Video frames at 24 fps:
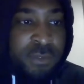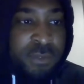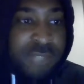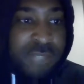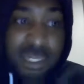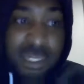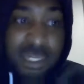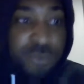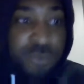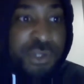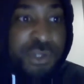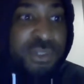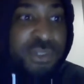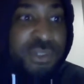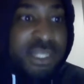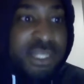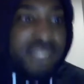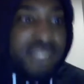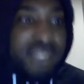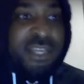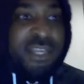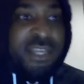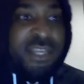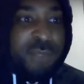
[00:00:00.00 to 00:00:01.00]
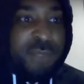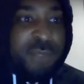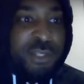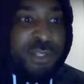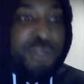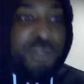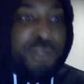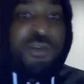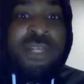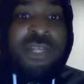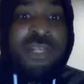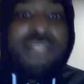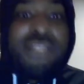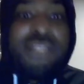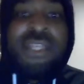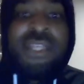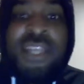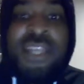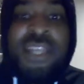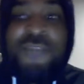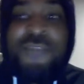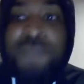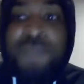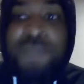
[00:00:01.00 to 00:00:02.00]
That's what you need to give me. You need to
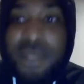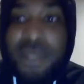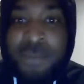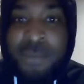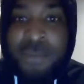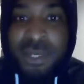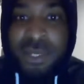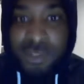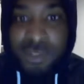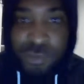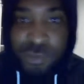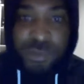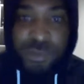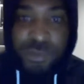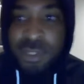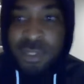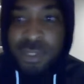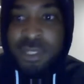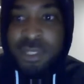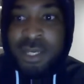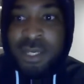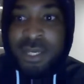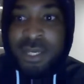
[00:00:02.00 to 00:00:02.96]
give me a bigger squad.